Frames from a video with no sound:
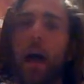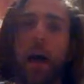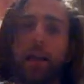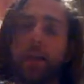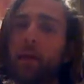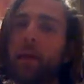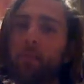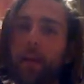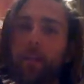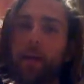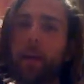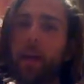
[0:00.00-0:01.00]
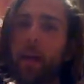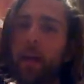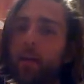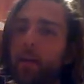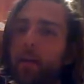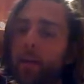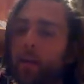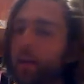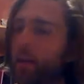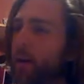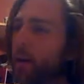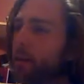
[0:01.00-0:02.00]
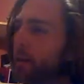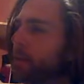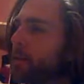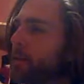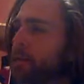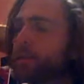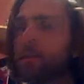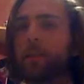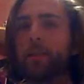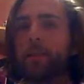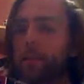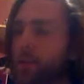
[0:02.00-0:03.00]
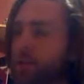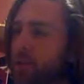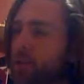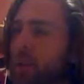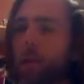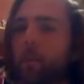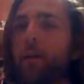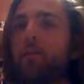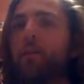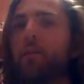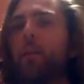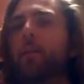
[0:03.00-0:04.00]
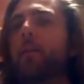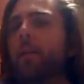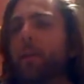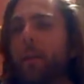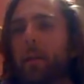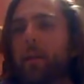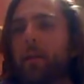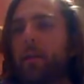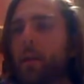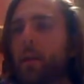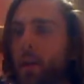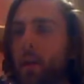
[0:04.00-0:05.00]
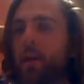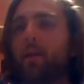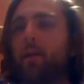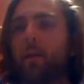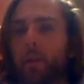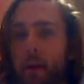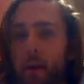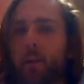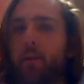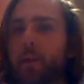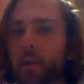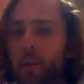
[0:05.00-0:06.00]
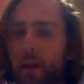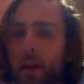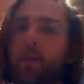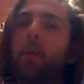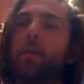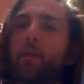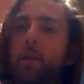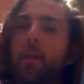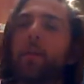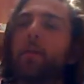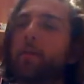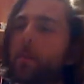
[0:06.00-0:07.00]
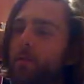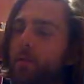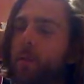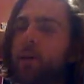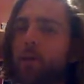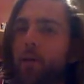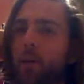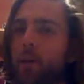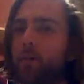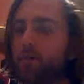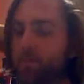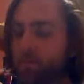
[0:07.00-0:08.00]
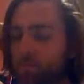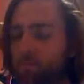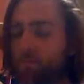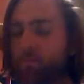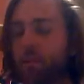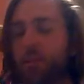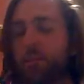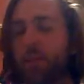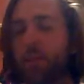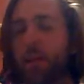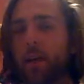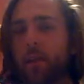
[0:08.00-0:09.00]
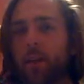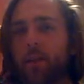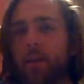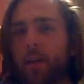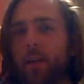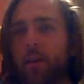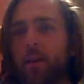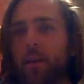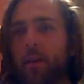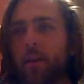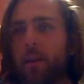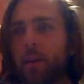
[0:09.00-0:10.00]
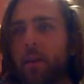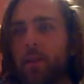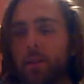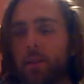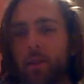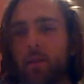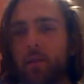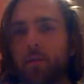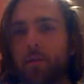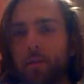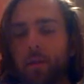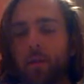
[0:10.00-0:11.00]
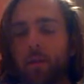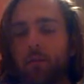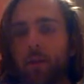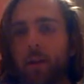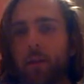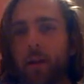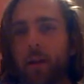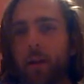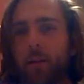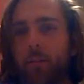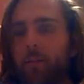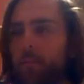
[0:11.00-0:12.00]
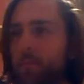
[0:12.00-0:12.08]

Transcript: I just gotta play my character and like stop my feet. Thank you for allowing me to stop my feet. It's fun to you know express that righteous anger. It's a good it's a good role I'm playing.